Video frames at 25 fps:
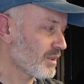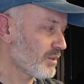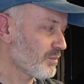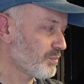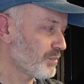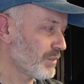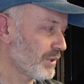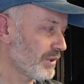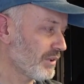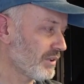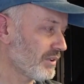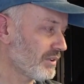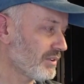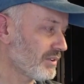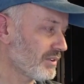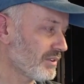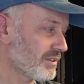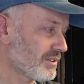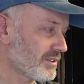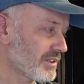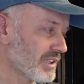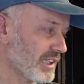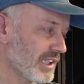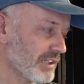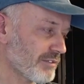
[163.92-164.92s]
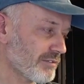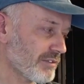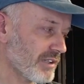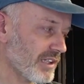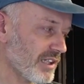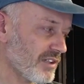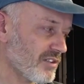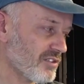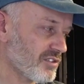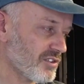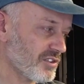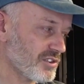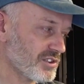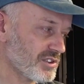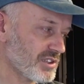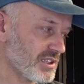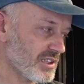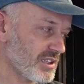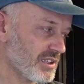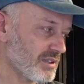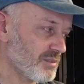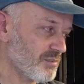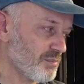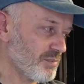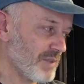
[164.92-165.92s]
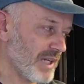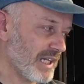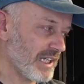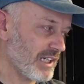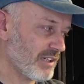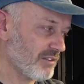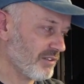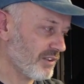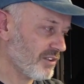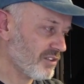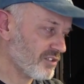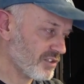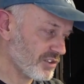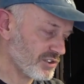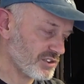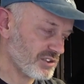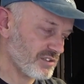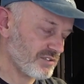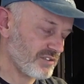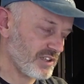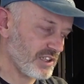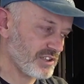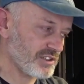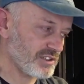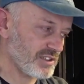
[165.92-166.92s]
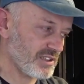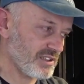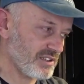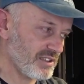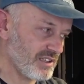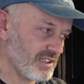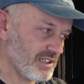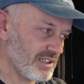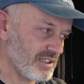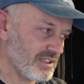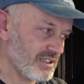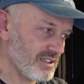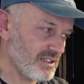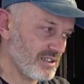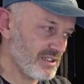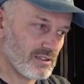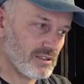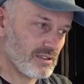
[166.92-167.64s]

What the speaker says: but deliver it in such a manner and such a fashion that